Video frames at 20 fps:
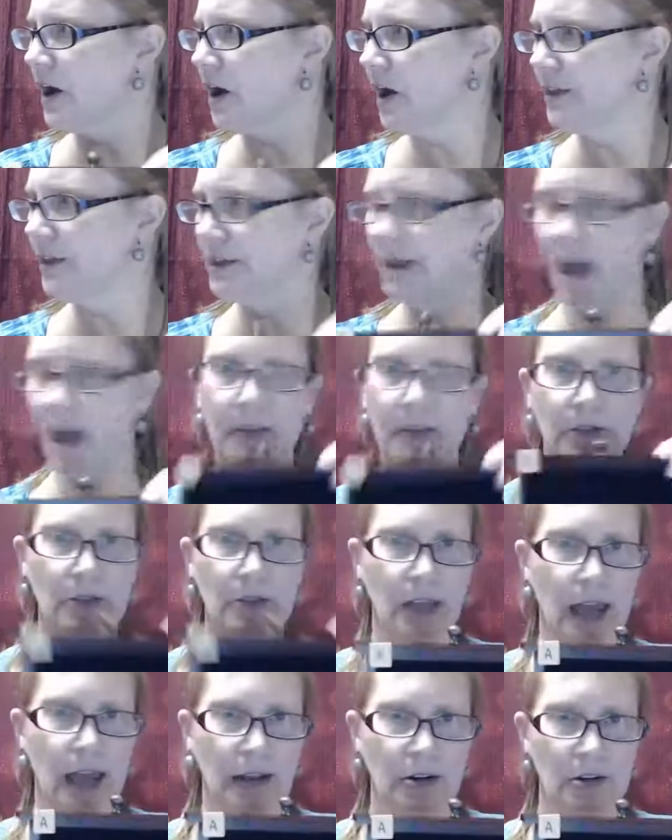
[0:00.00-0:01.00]
all the
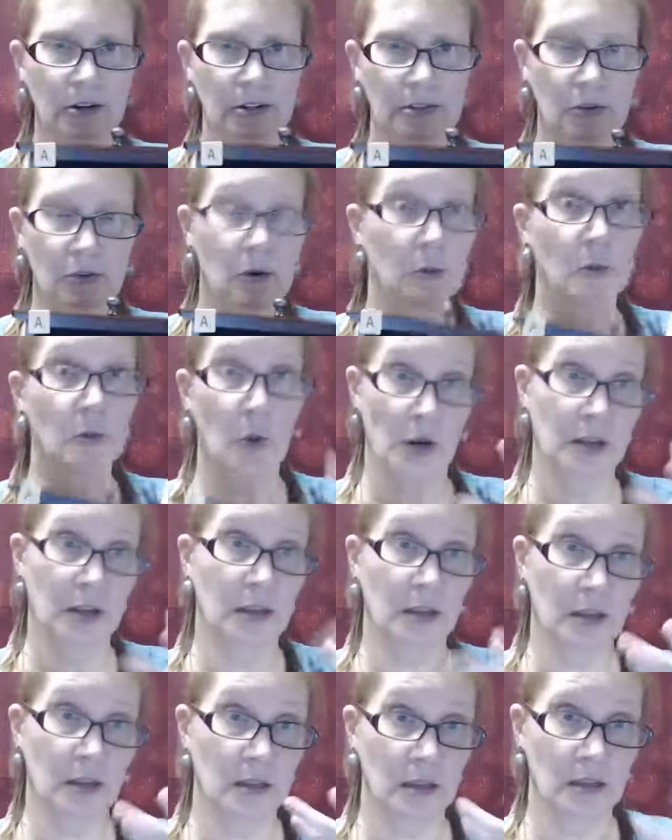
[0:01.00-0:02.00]
other letters, or I'm
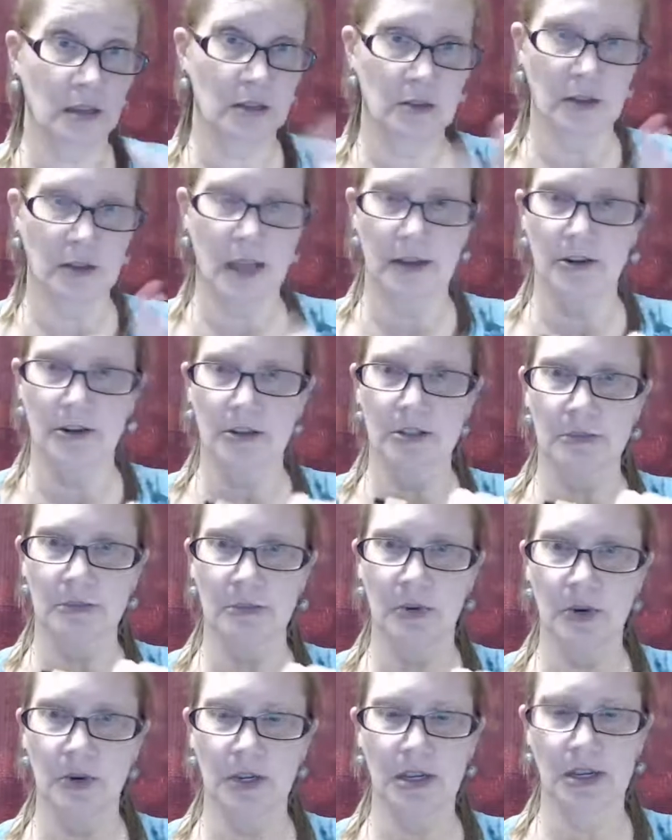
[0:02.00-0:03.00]
working on the other letters,
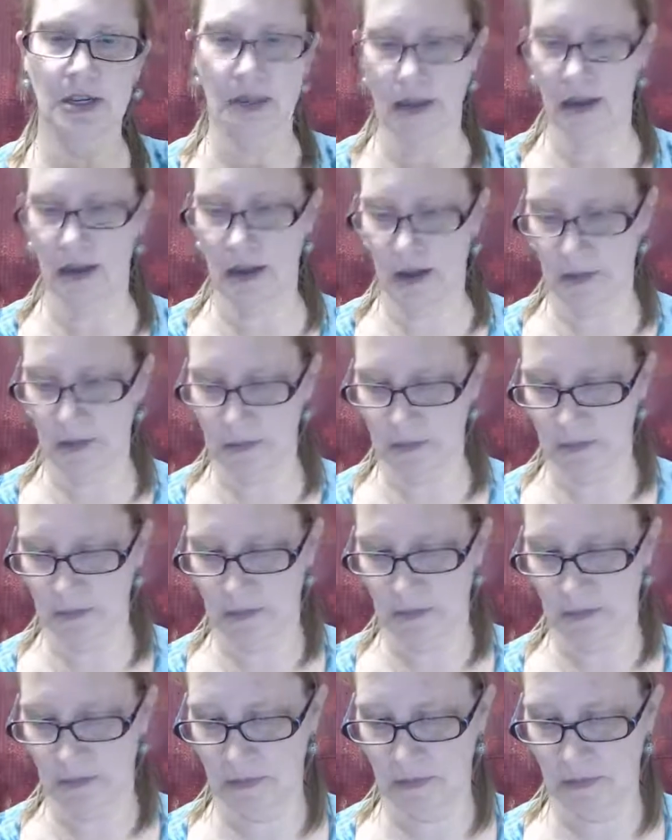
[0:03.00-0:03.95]
putting Velcro